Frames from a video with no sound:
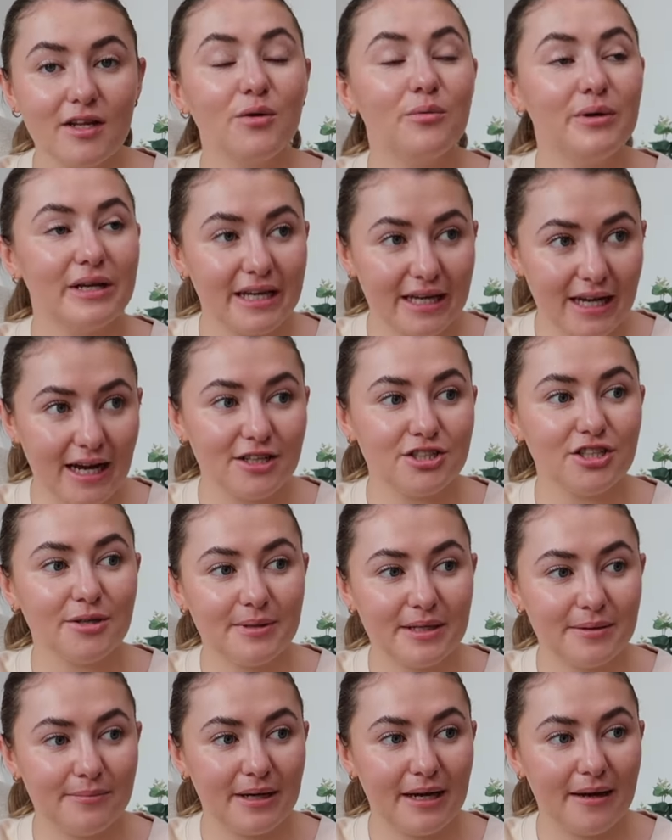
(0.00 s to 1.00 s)
we can catch up
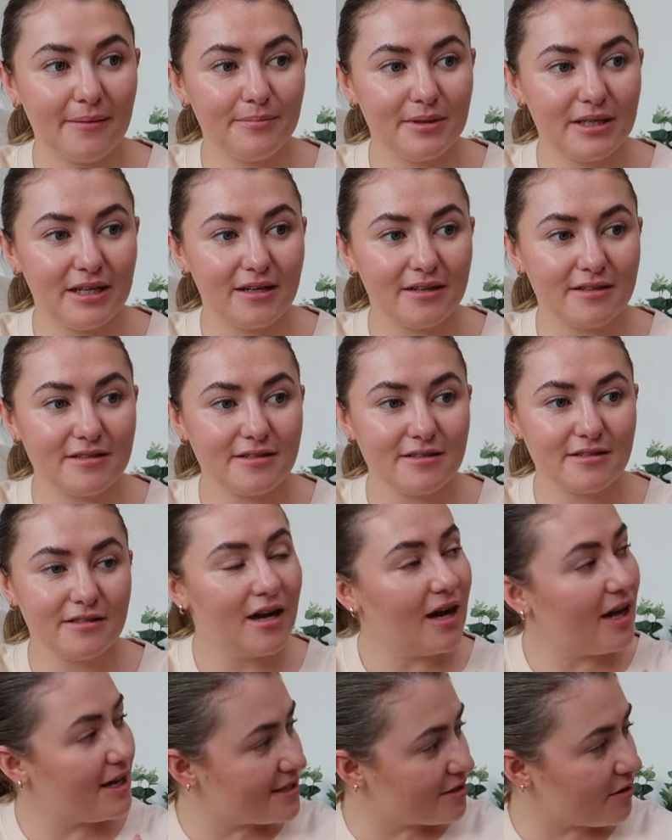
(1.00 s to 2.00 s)
in a bit, because
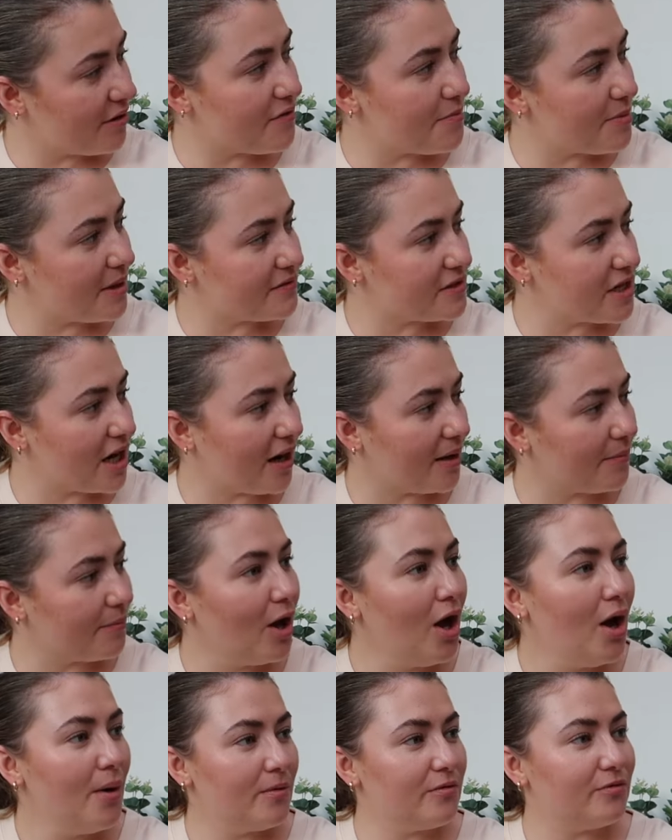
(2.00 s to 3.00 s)
I still have a bit of time
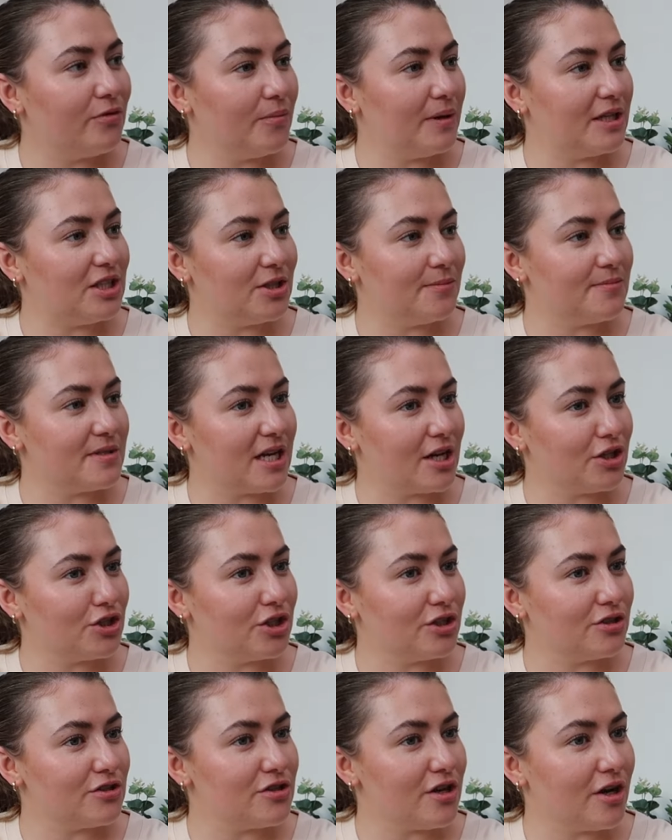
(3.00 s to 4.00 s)
before my gym
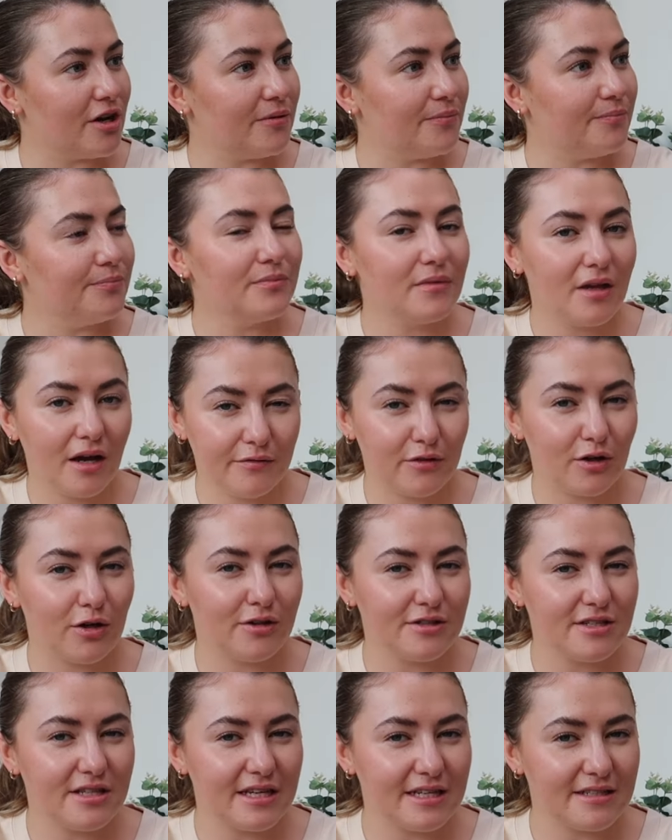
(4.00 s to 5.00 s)
session, so I've got
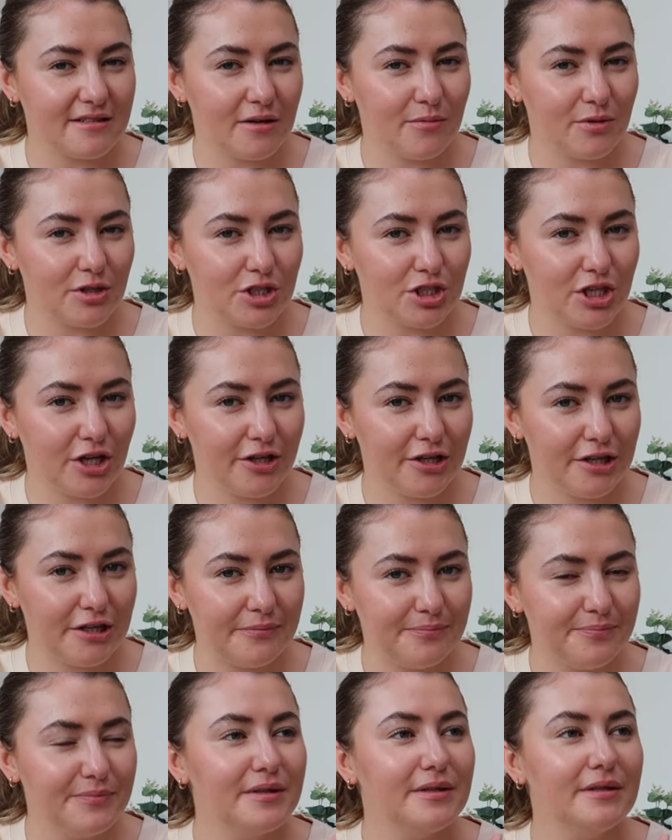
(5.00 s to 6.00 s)
lots of things I want to show
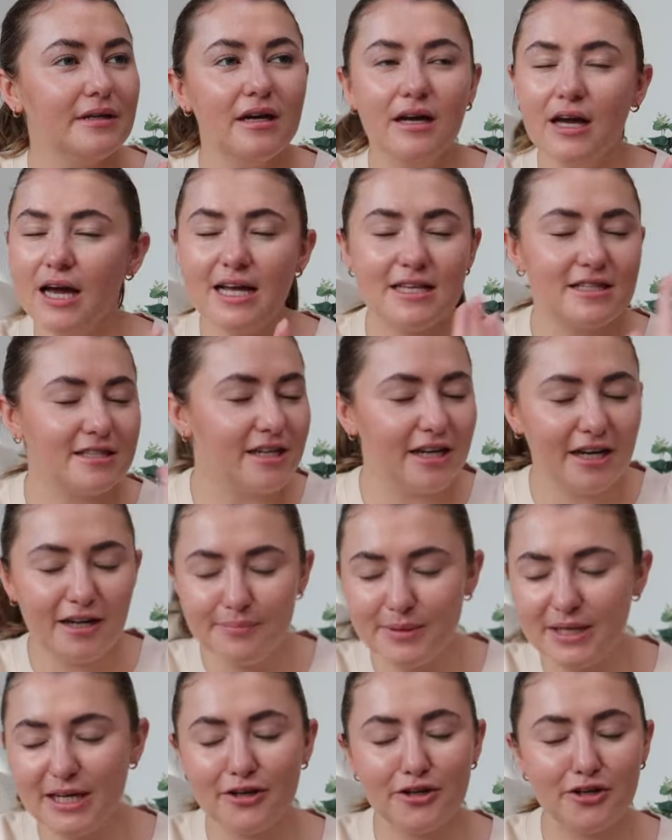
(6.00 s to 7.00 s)
you. It's going to
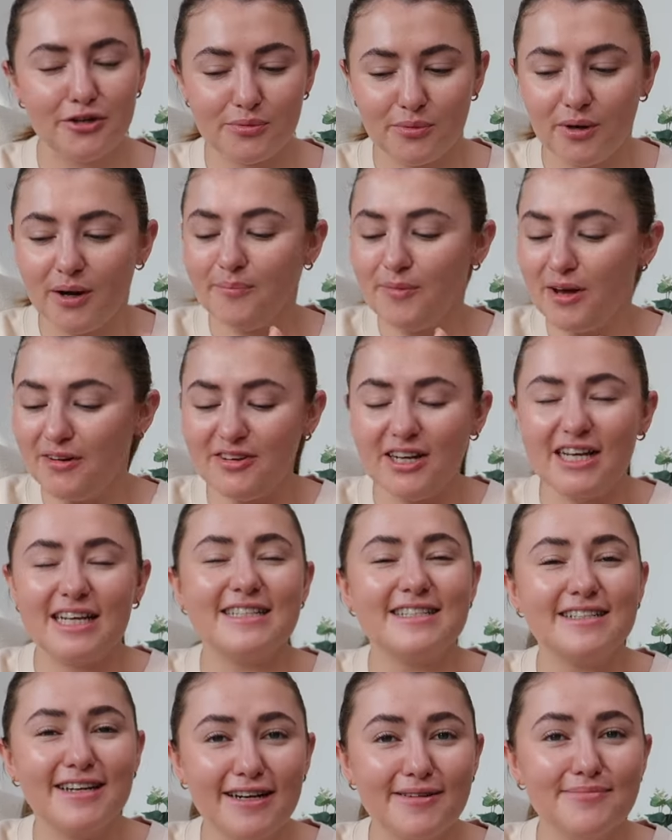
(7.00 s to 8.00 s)
be a good one. I feel like
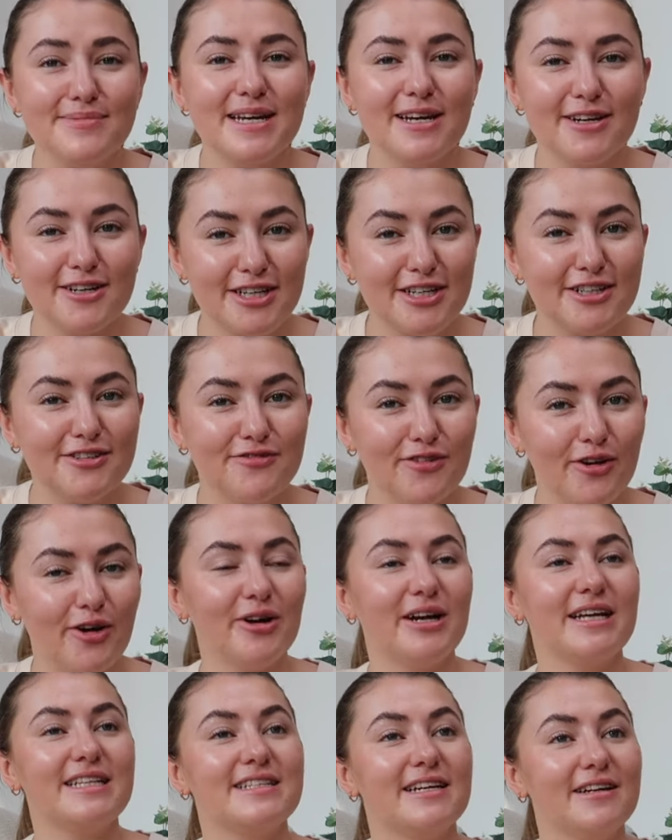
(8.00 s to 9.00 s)
it's going to be a good
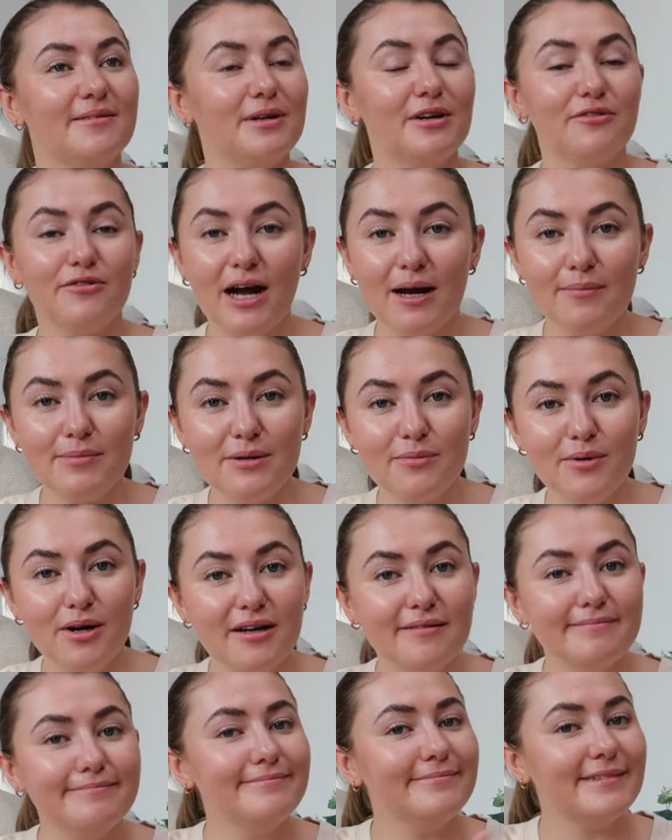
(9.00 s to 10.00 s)
vlog. It's going to be a rambly
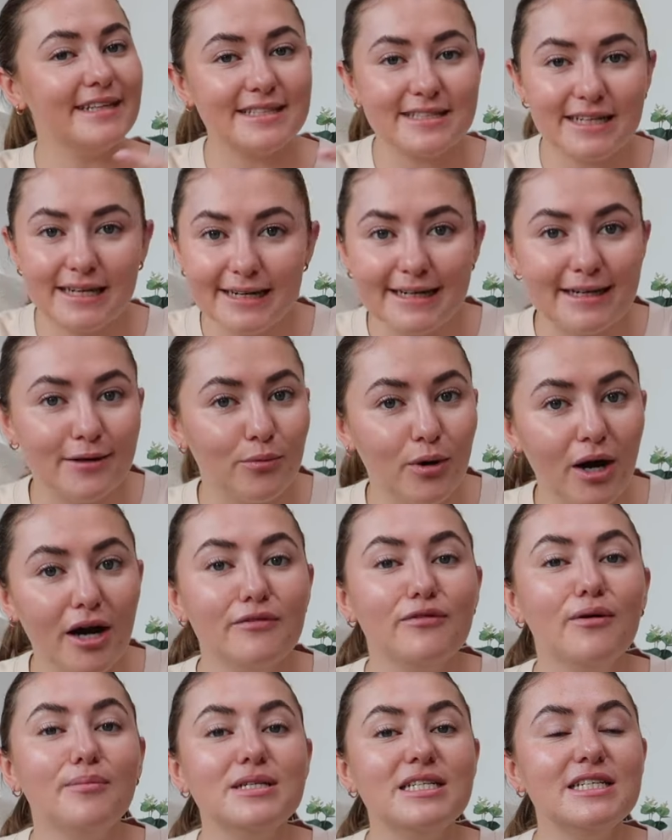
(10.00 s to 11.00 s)
one. It's clearly a
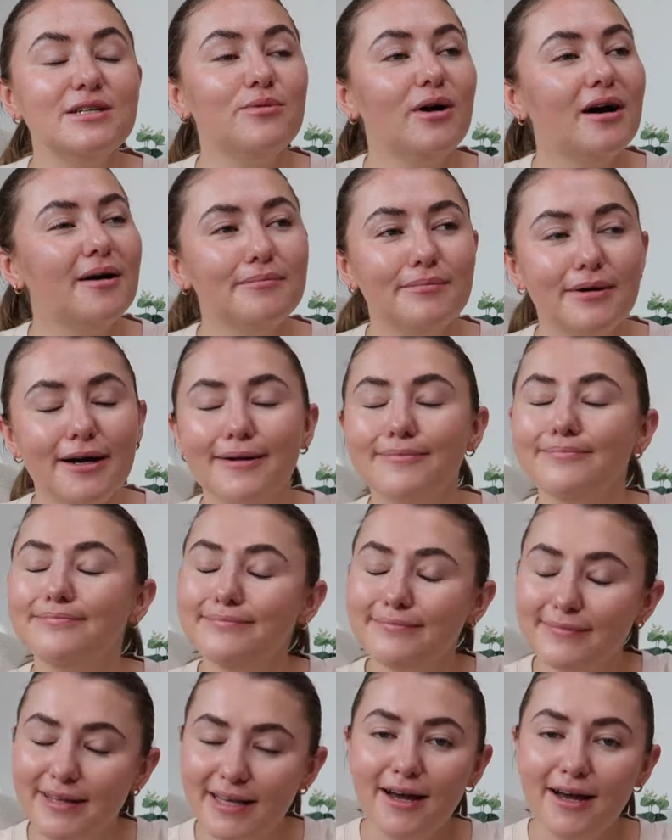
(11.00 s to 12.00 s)
word vomity one, but
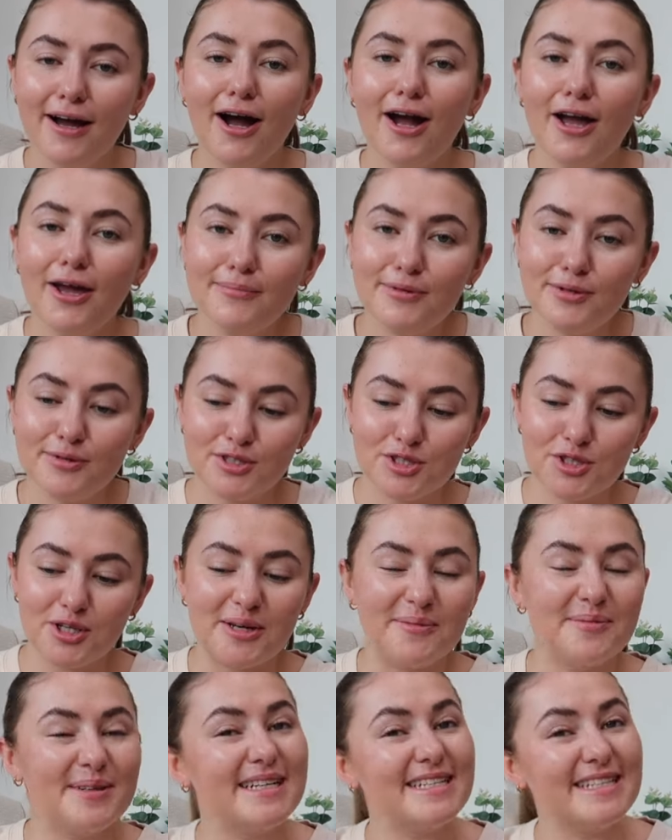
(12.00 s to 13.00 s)
I hope you enjoy
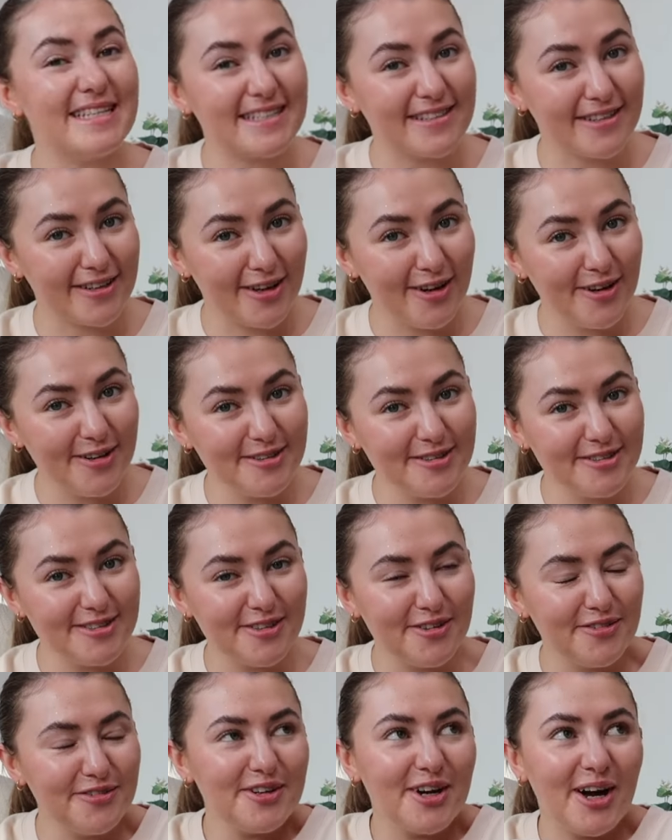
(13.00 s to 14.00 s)
it, because there's lots
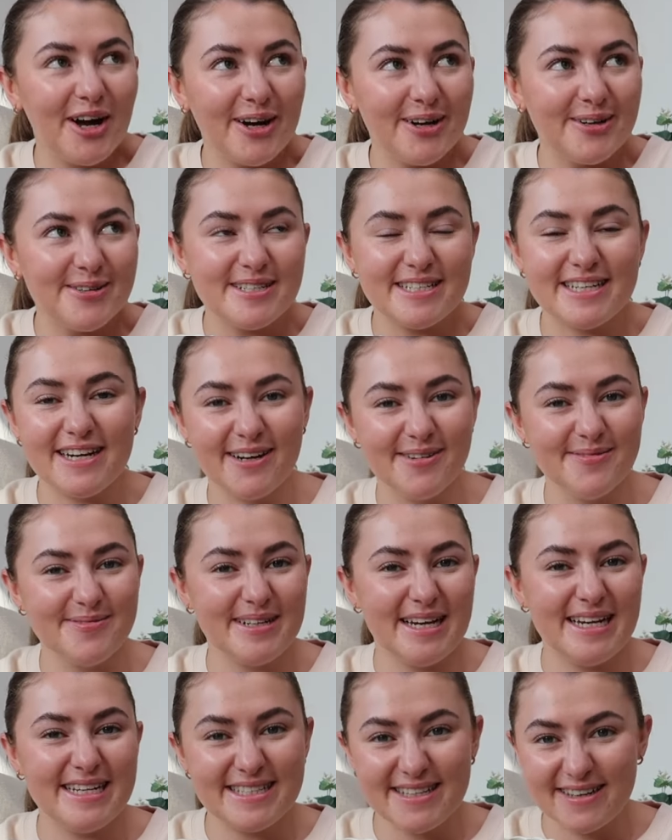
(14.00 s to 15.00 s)
of cozy
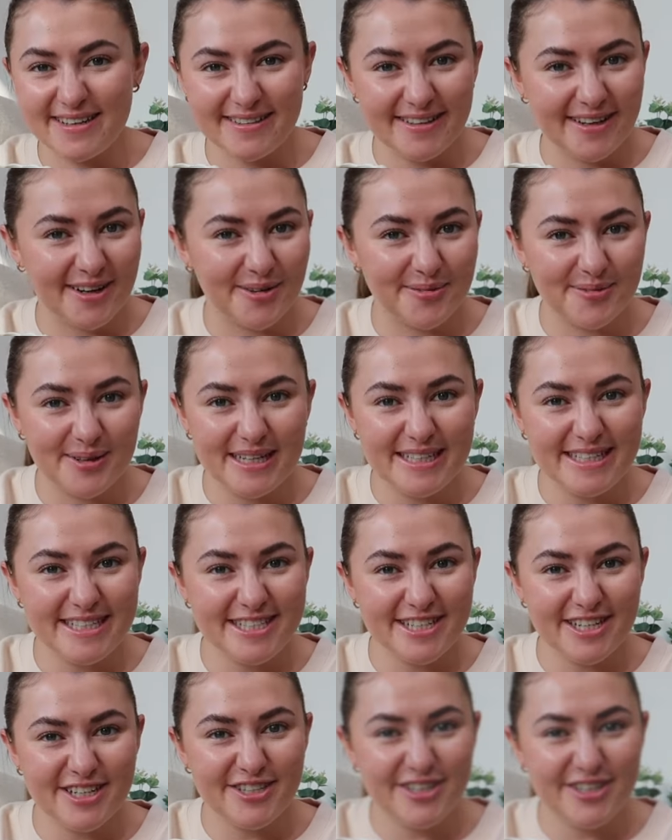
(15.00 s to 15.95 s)
updates that I can't wait to show